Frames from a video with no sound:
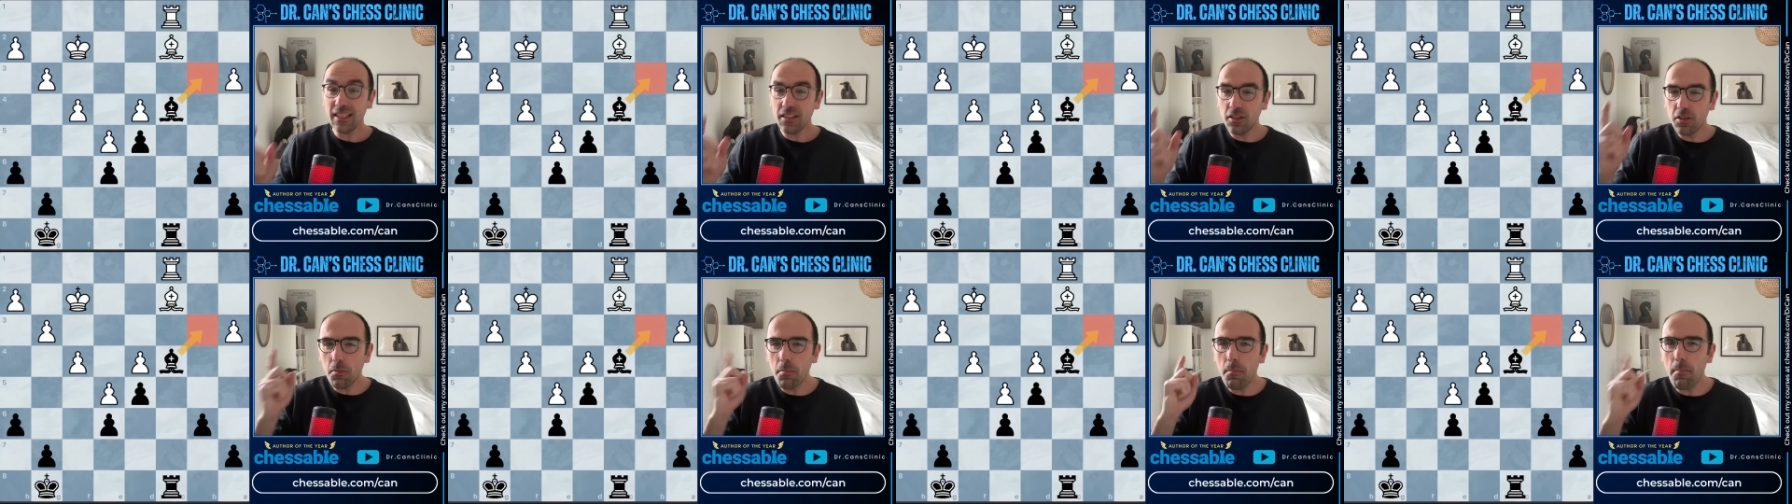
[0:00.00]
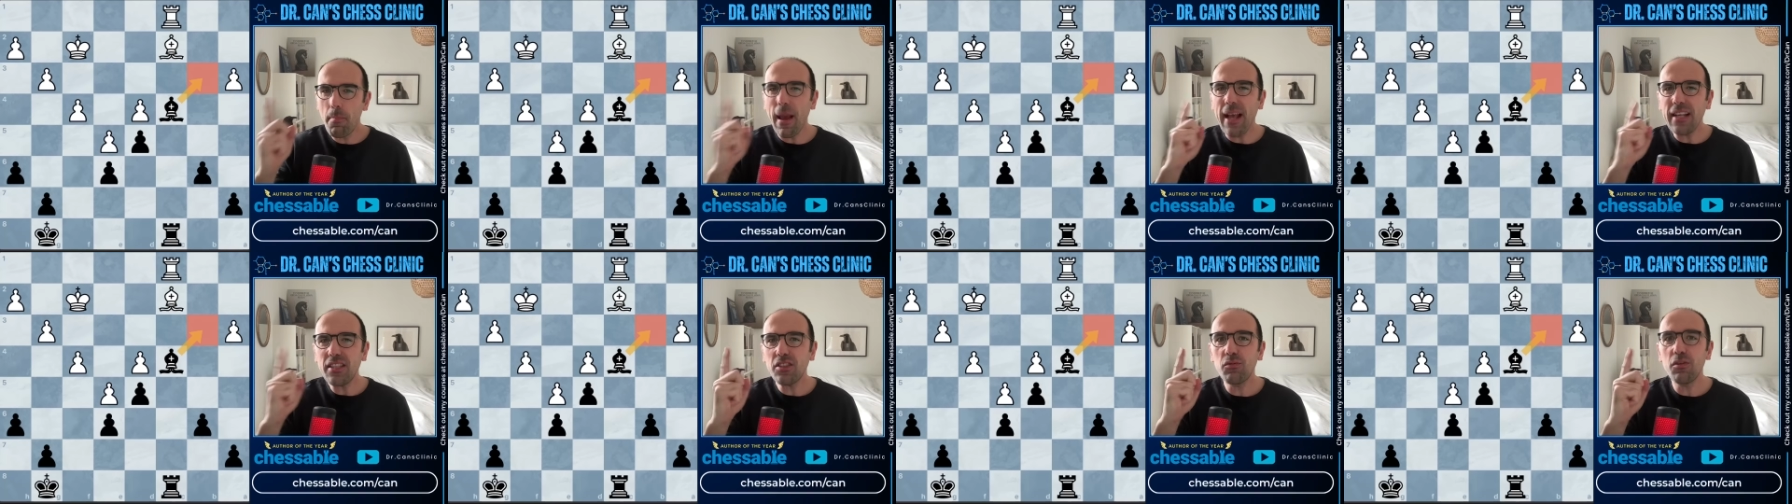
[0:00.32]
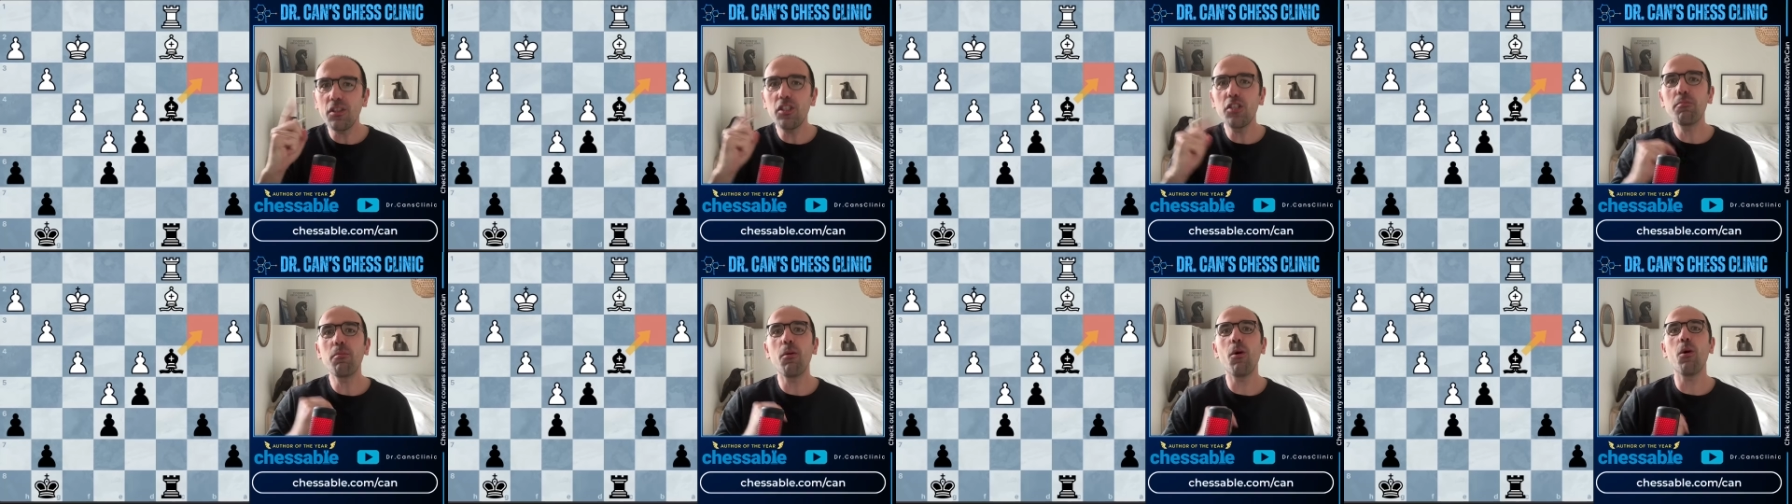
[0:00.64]
the best
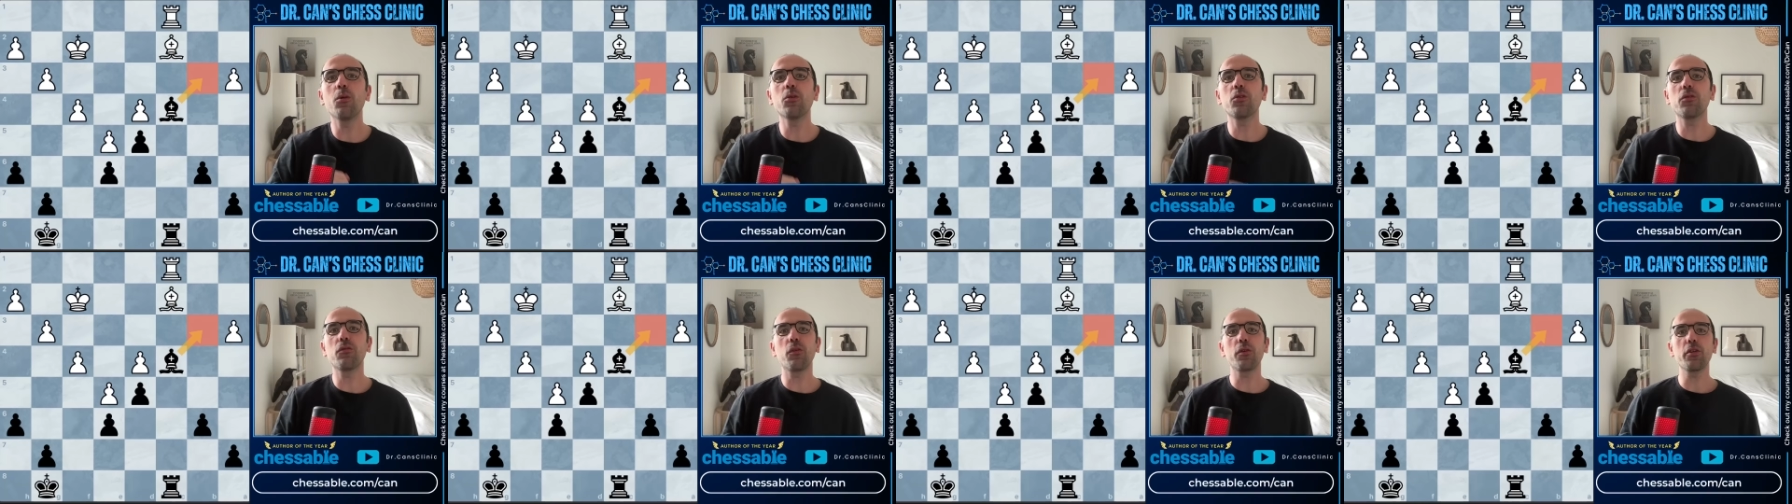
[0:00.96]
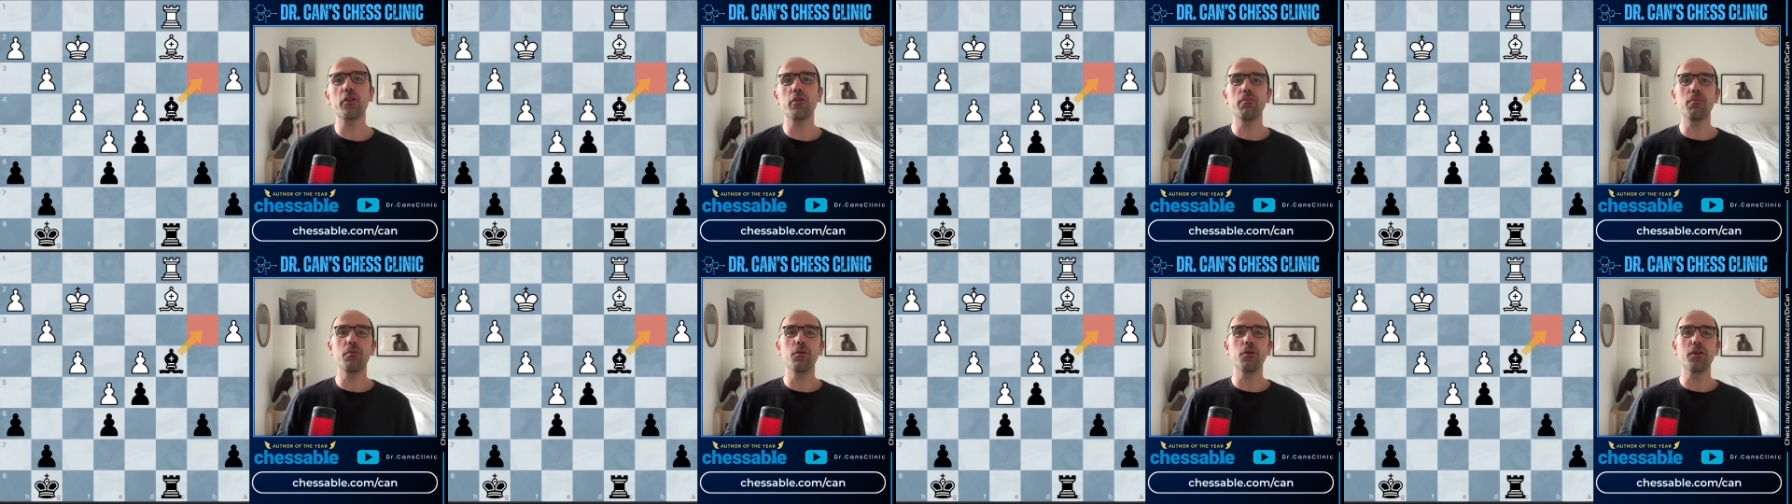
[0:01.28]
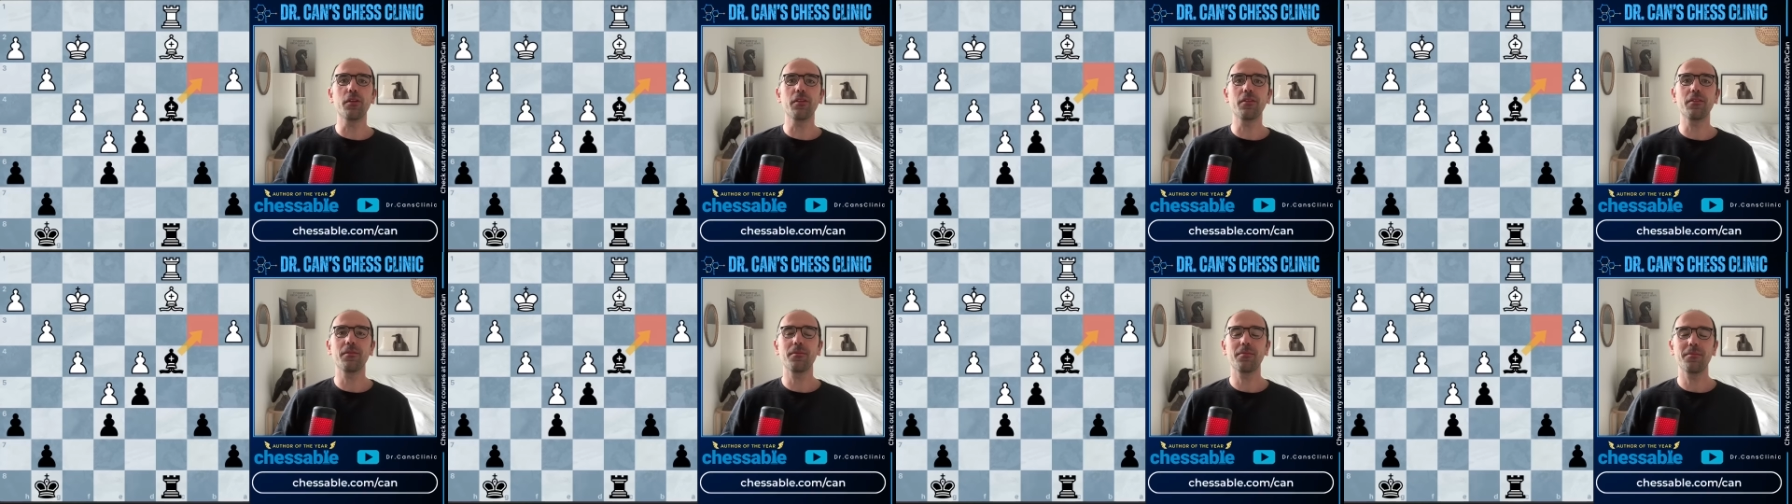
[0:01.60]
response for the
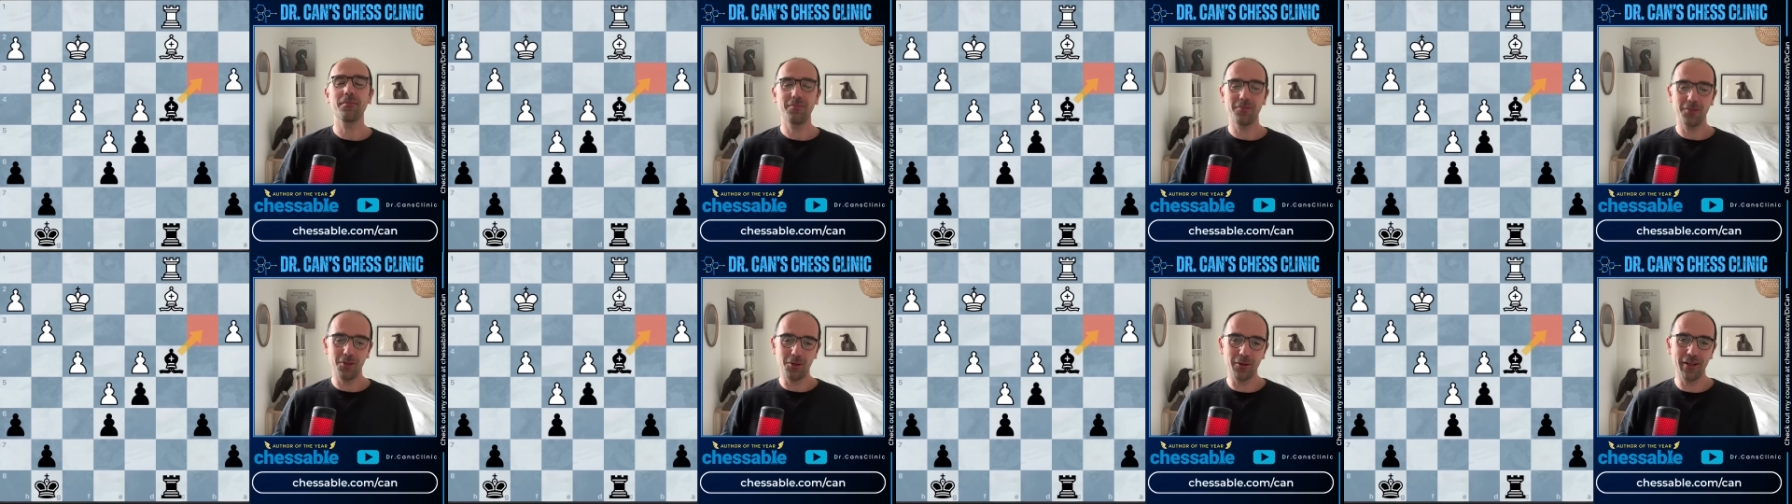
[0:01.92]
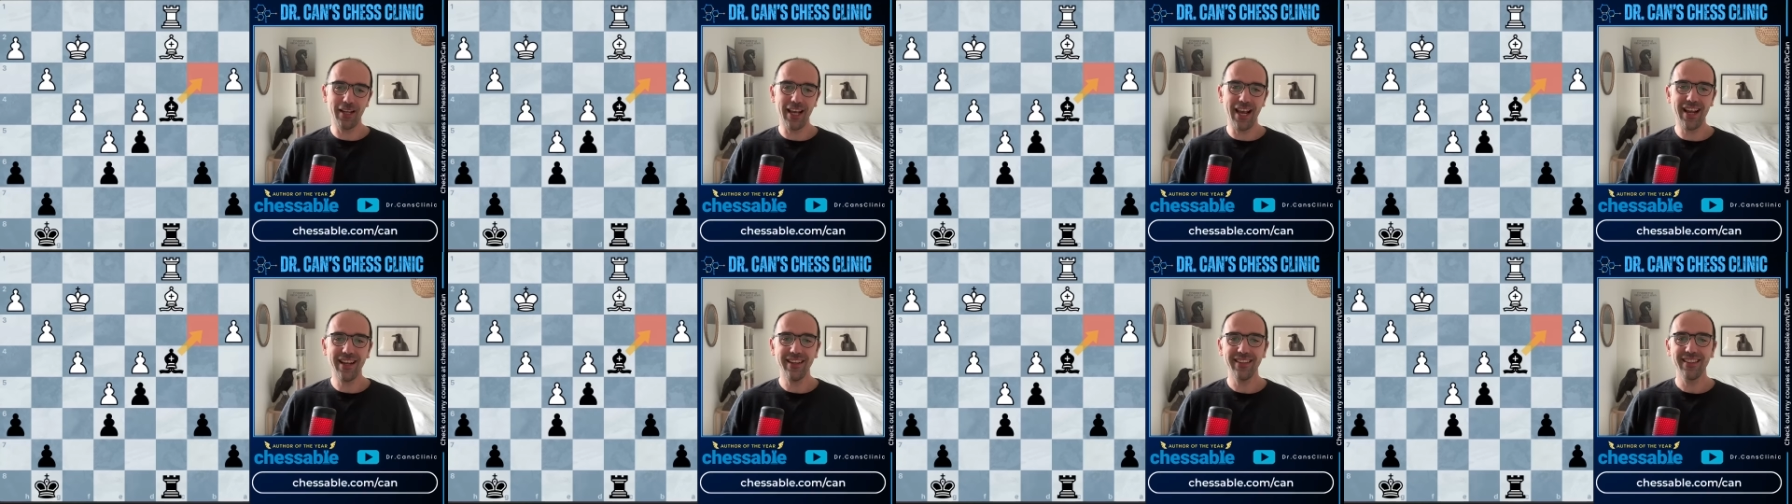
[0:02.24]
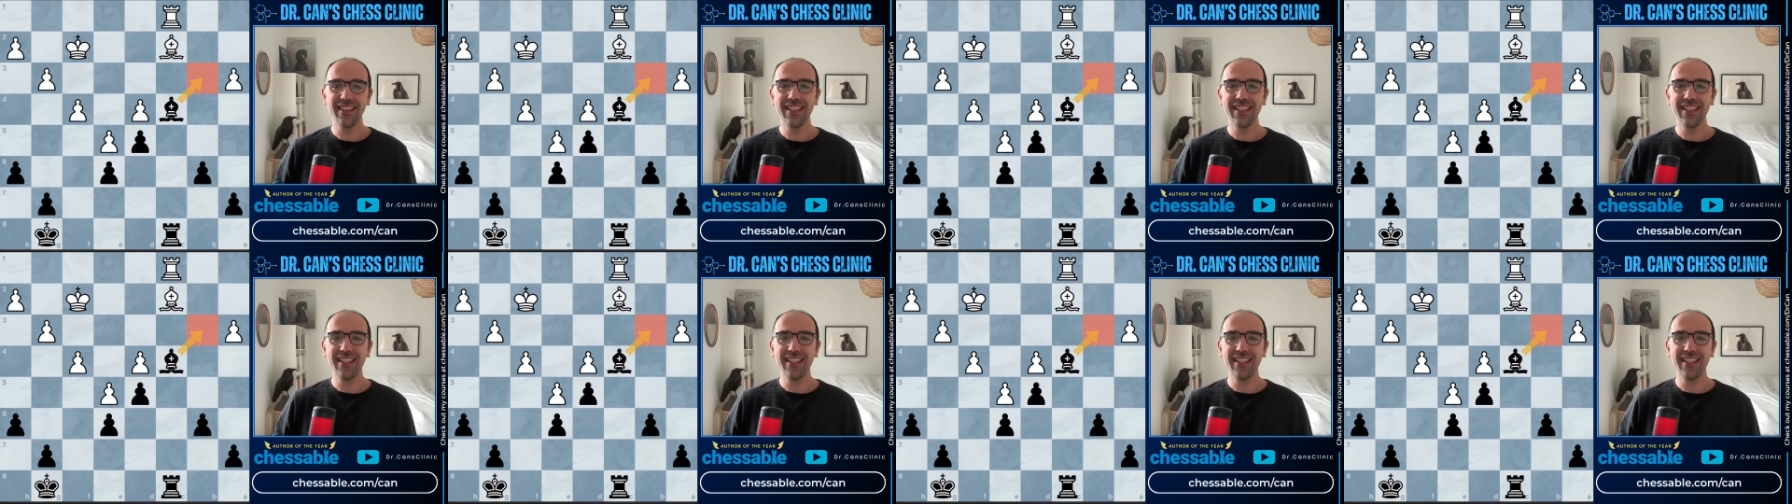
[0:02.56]
opponent. Okay?